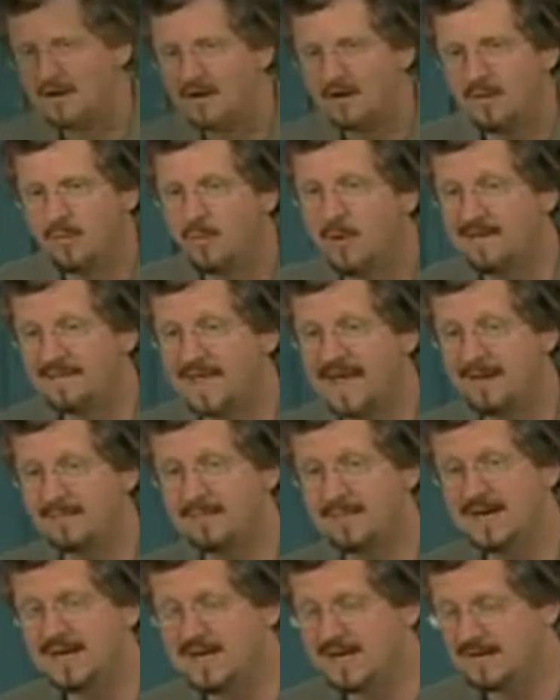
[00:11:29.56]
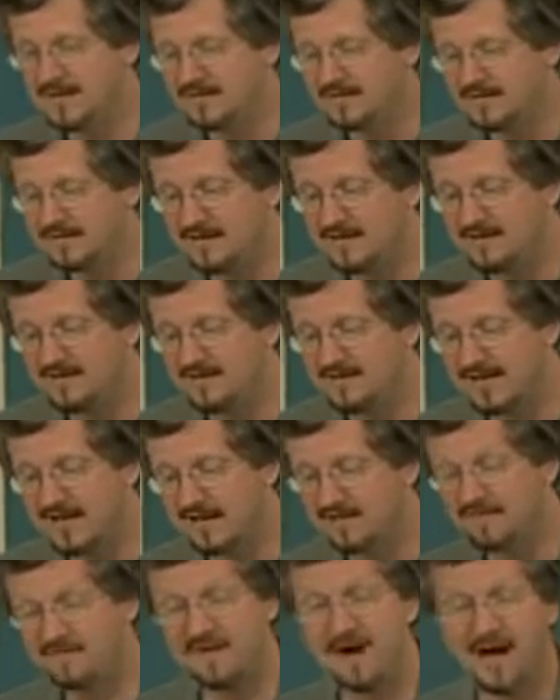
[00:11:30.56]
What that means is that
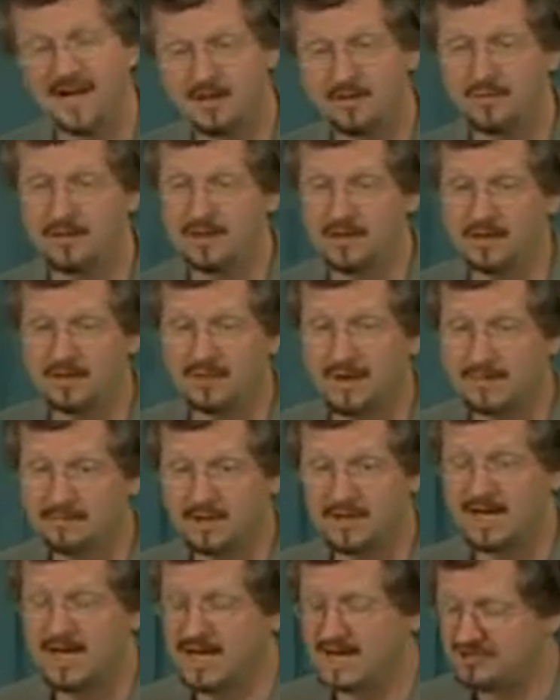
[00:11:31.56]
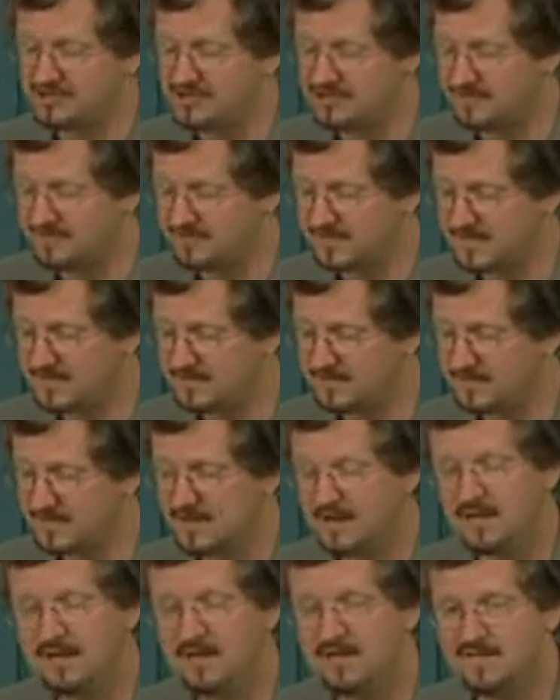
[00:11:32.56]
following a replication event,
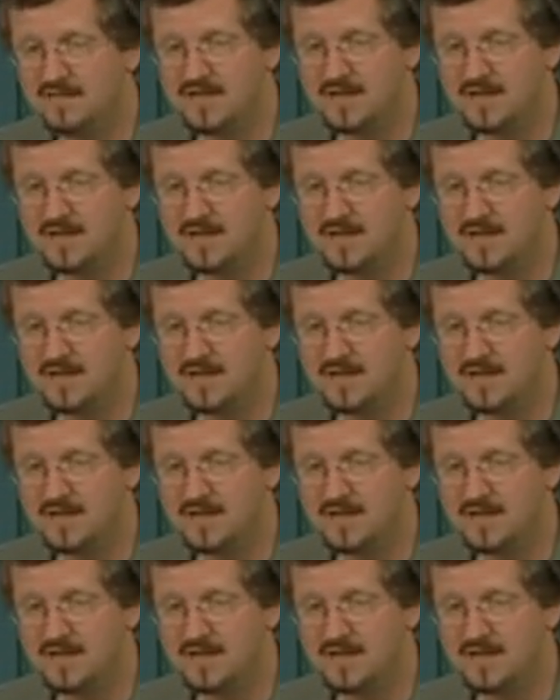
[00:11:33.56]
the